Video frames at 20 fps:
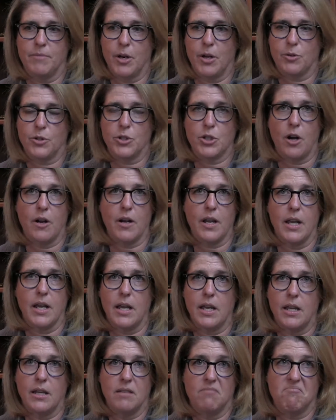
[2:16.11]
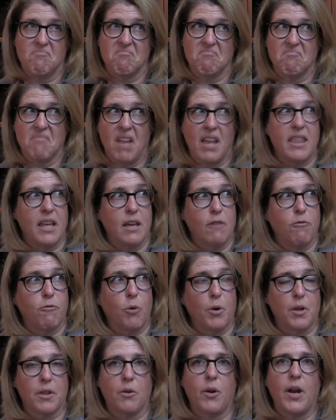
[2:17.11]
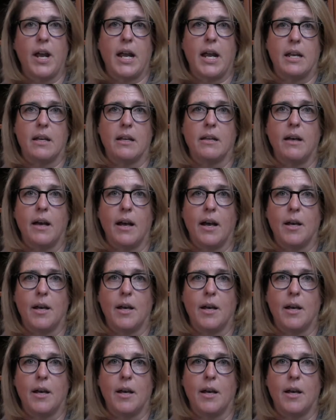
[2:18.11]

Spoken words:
you know, starting in, I think, 4th grade,